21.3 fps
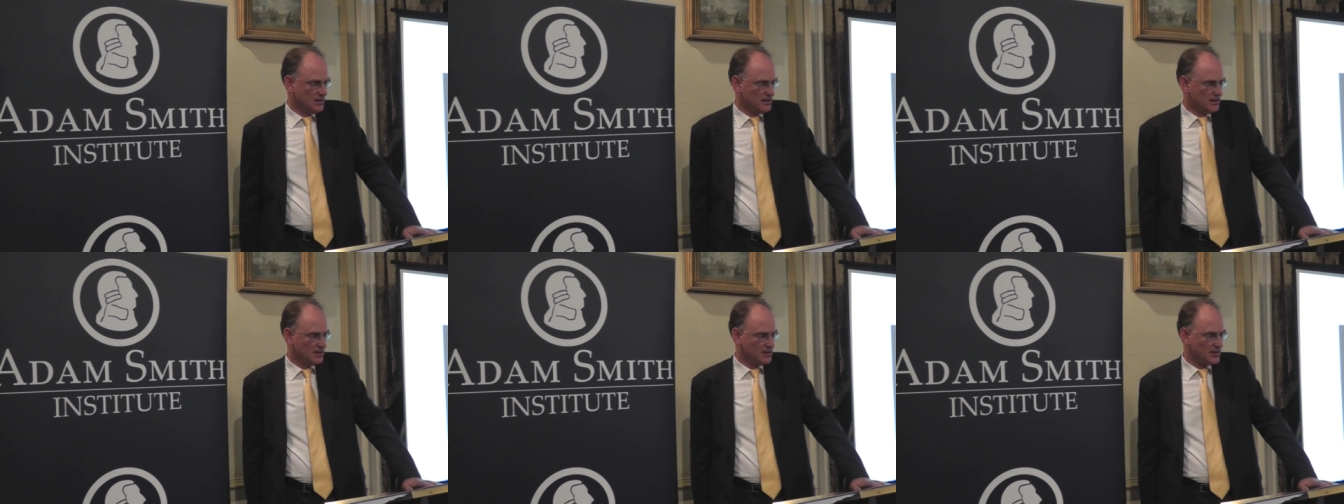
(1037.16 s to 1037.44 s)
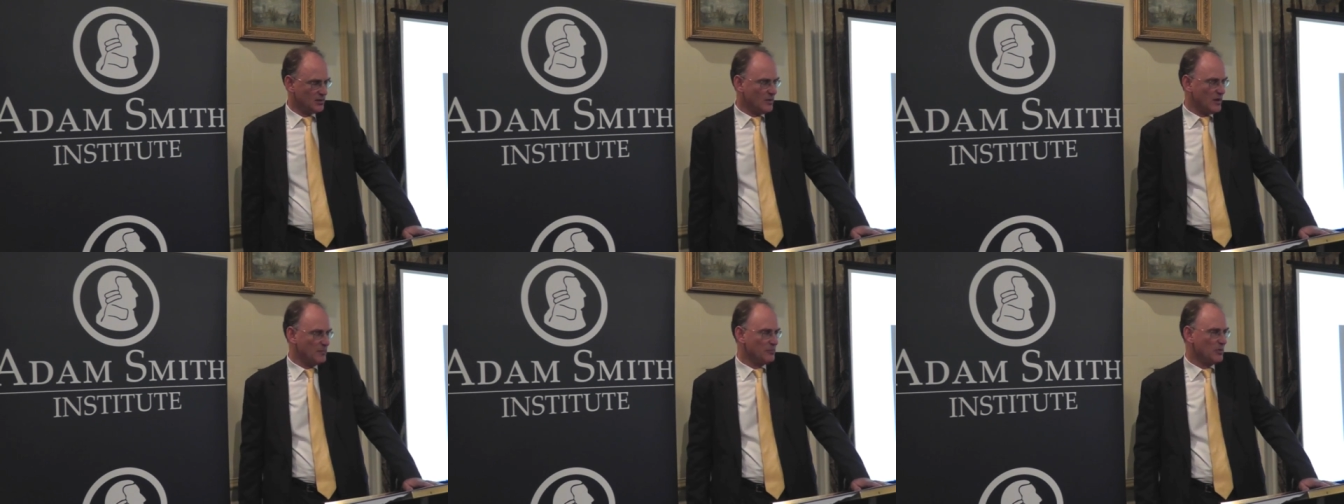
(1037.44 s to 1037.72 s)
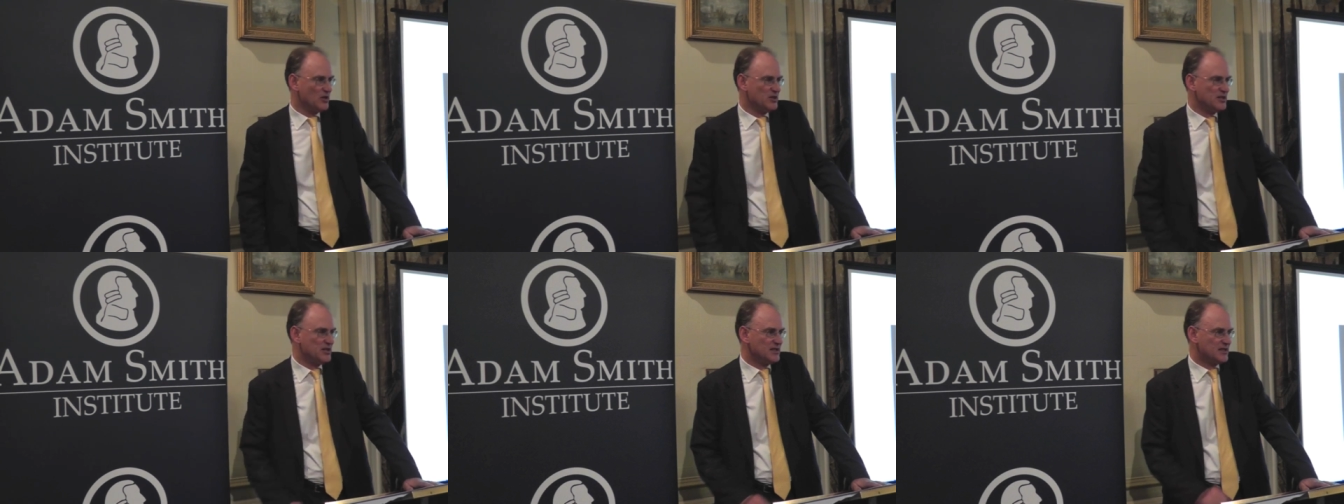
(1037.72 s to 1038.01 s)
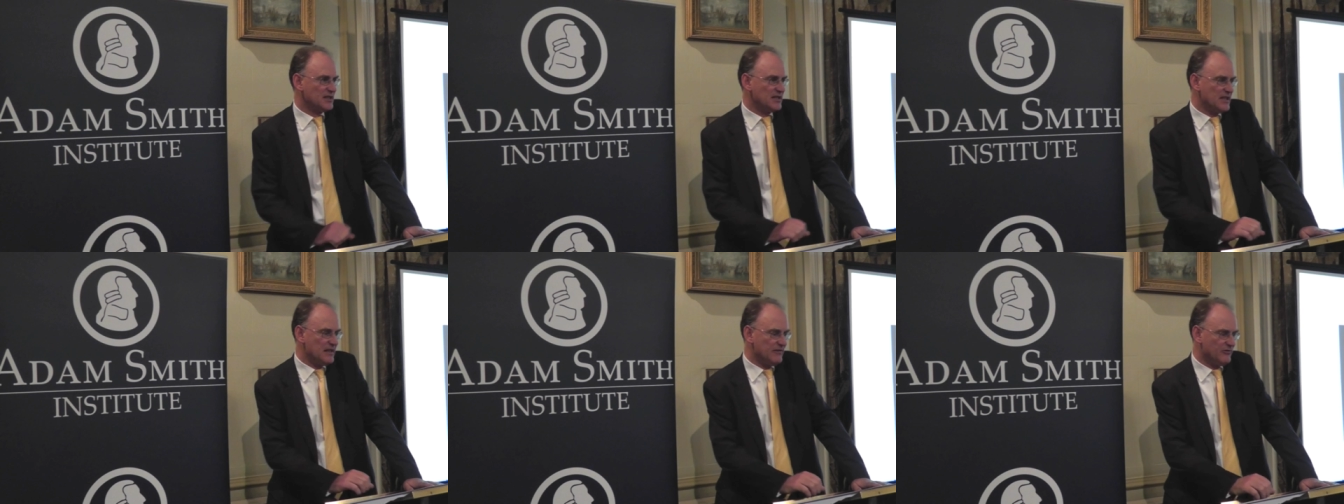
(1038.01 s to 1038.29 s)
so my point
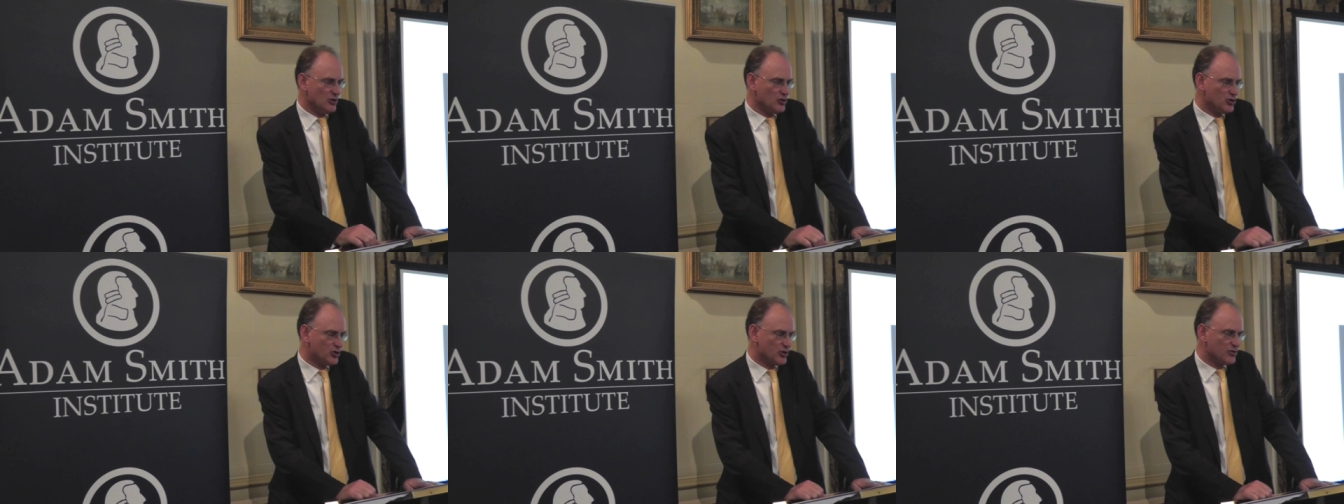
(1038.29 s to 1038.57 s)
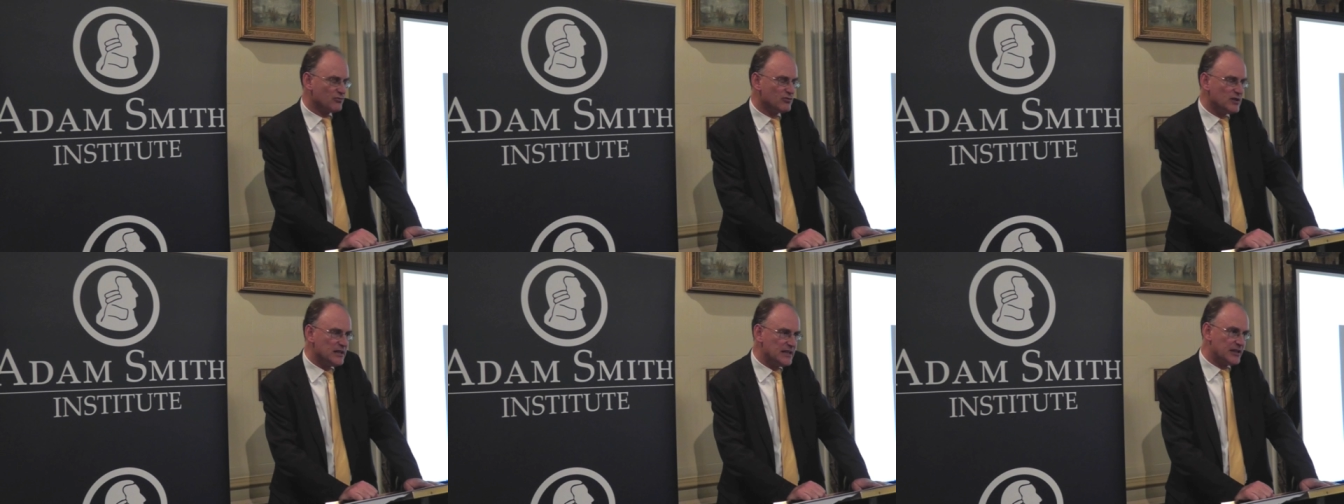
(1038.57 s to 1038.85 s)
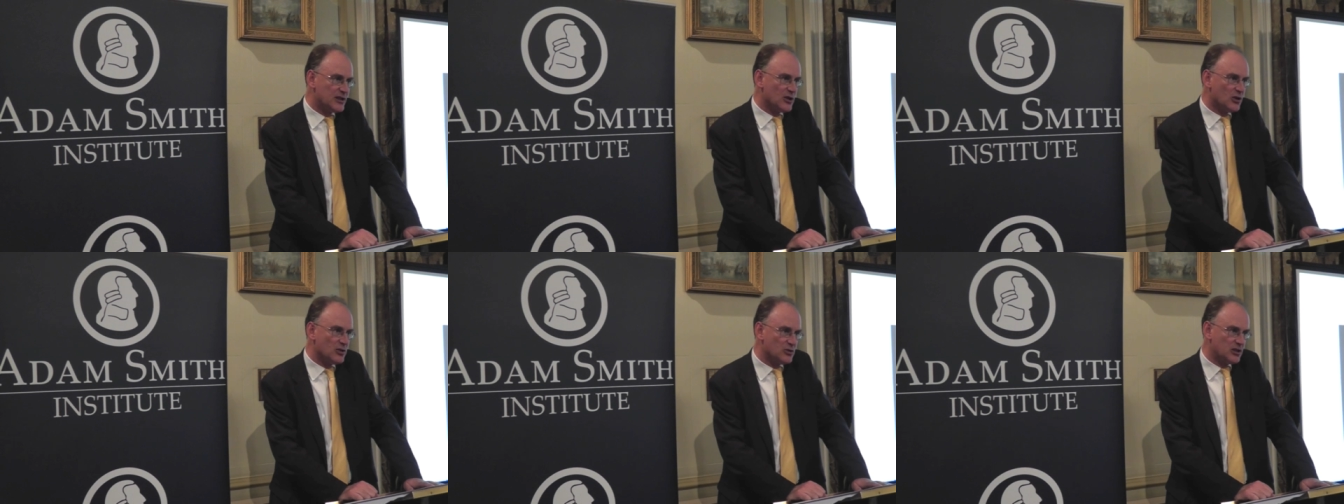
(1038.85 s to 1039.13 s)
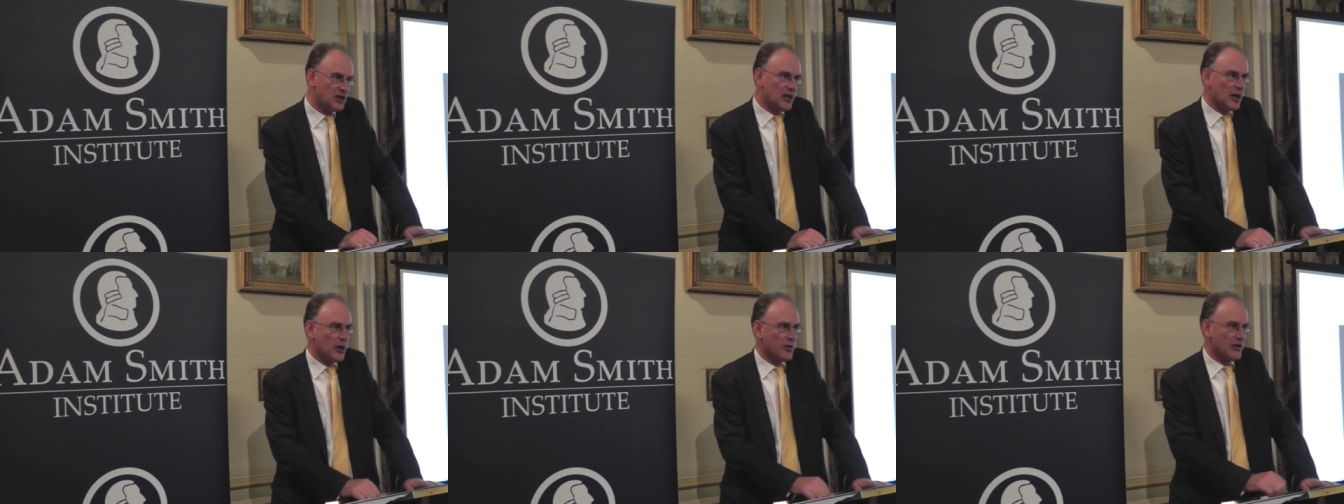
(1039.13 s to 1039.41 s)
is that evolution really
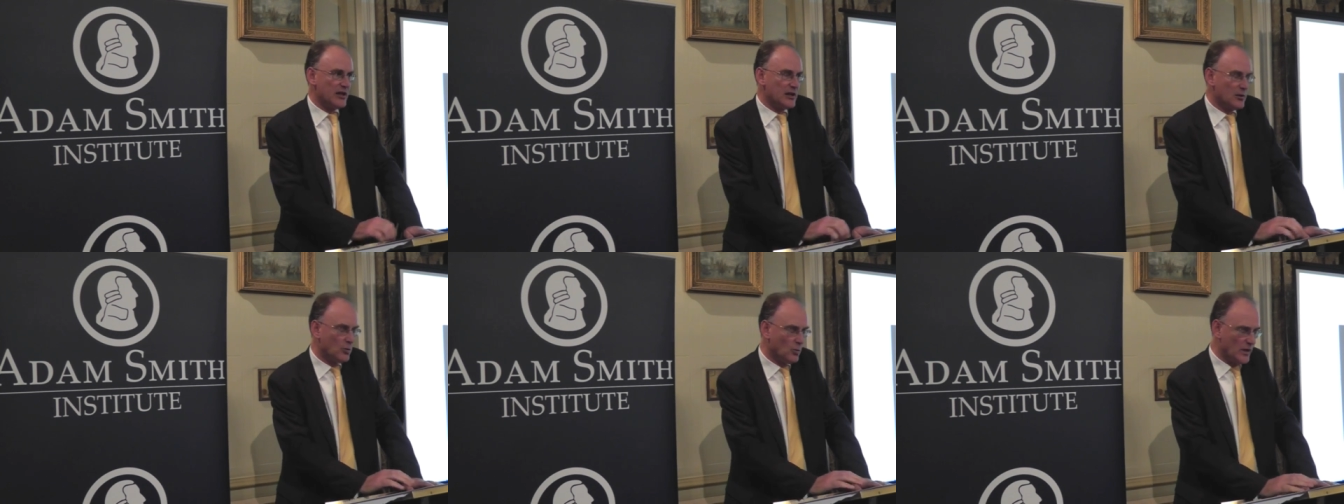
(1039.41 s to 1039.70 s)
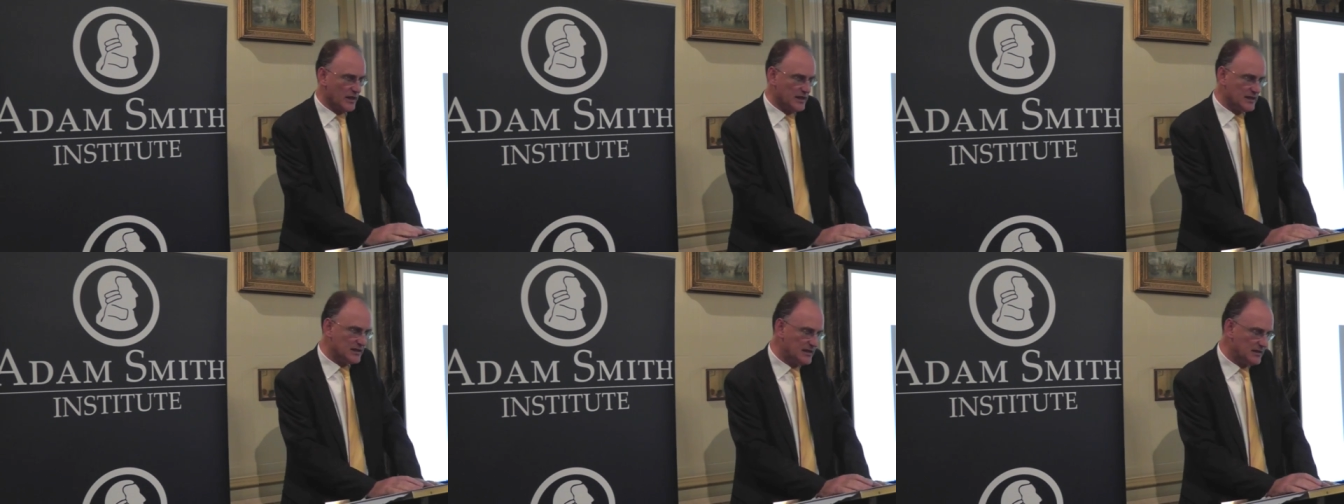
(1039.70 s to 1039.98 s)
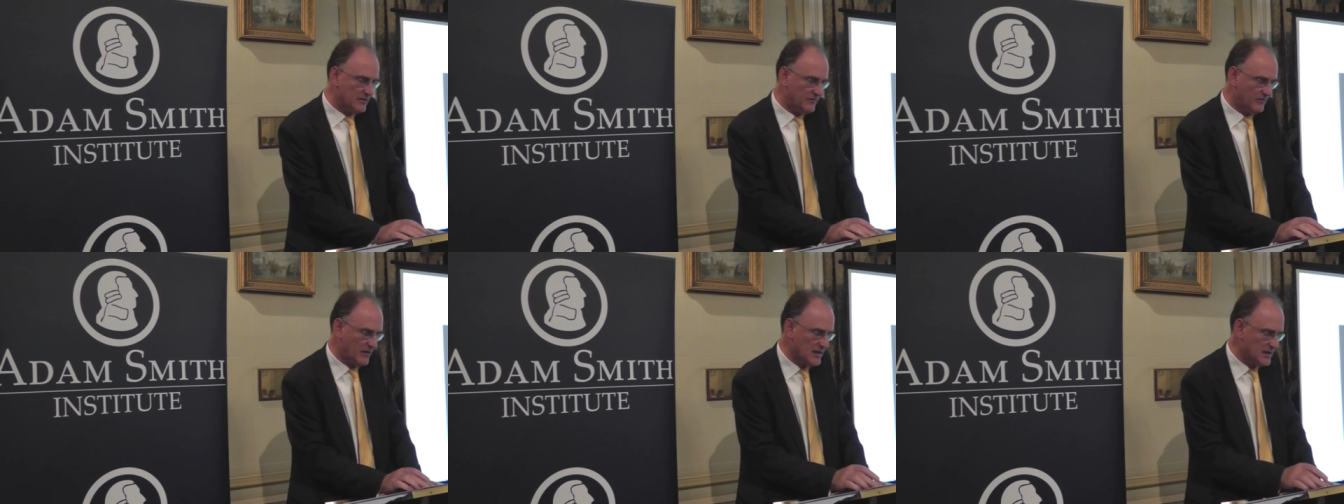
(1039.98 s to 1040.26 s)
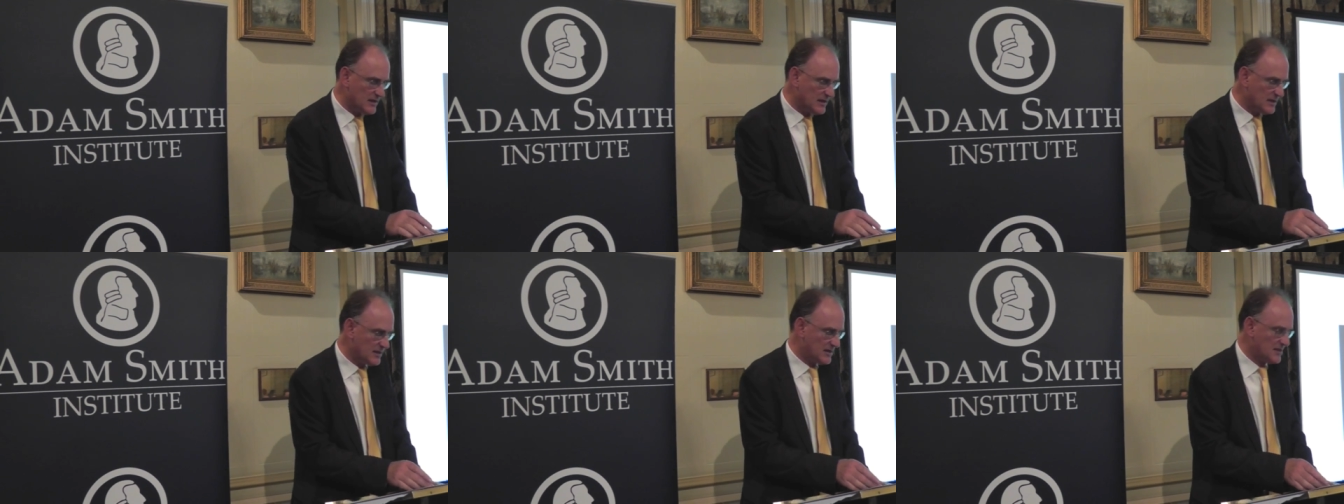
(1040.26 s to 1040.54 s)
got going when it
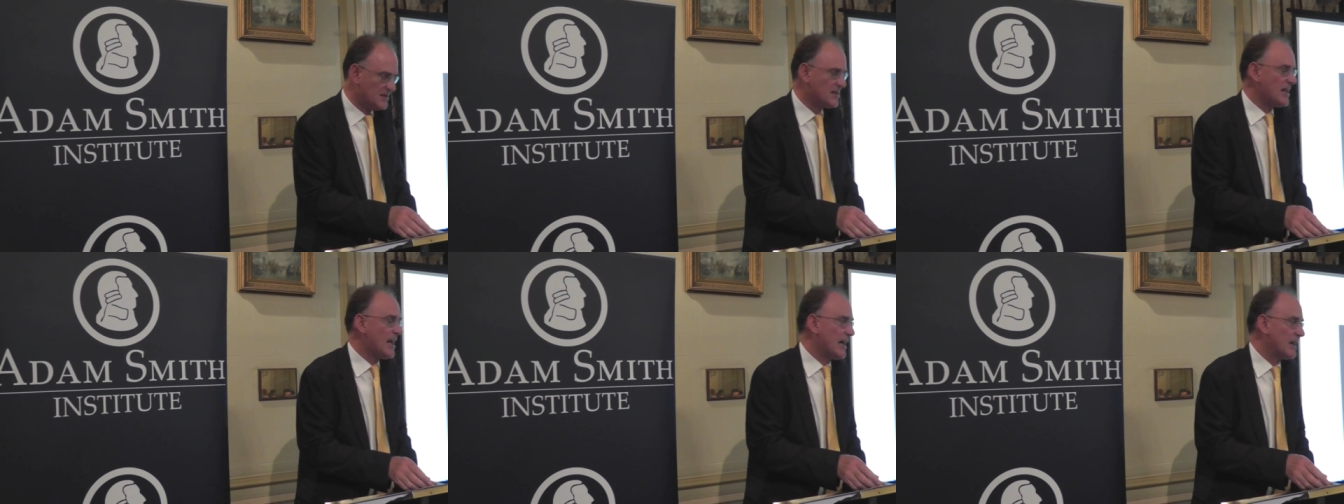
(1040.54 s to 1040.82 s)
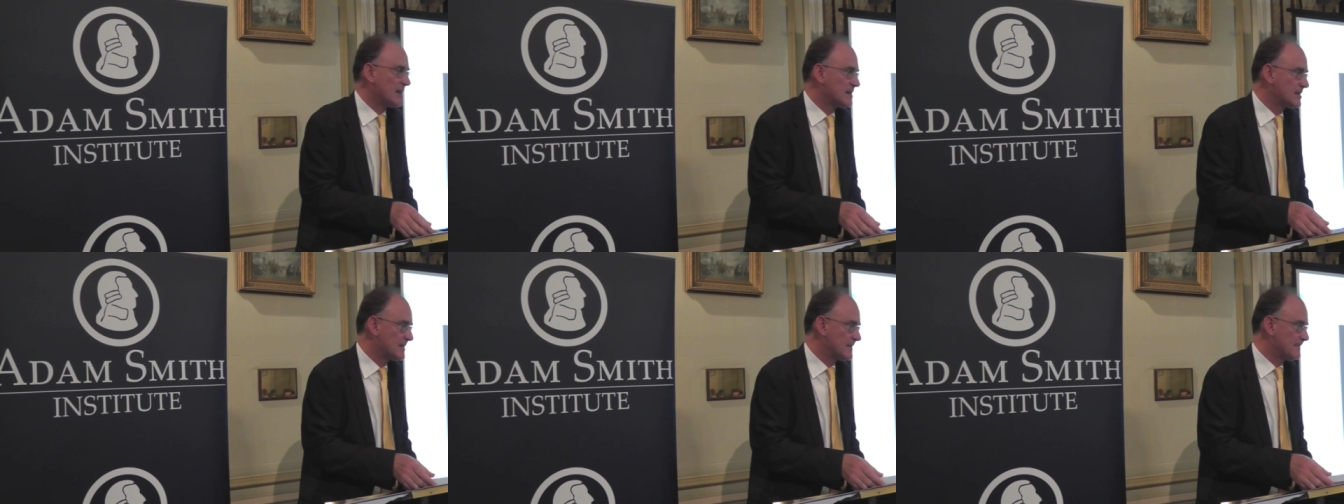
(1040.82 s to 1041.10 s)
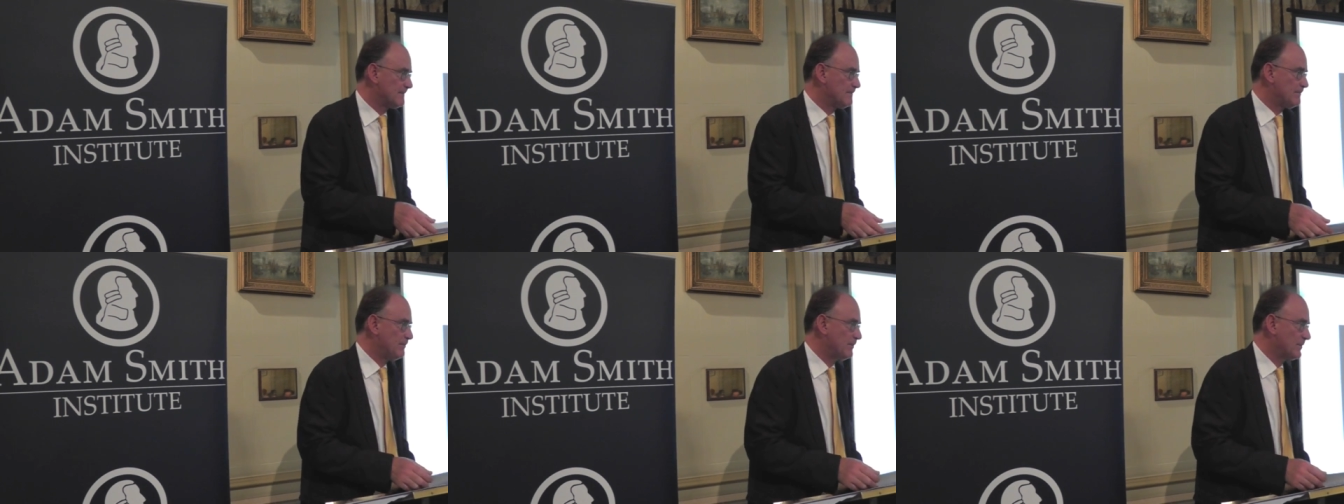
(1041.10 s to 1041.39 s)
invented sex.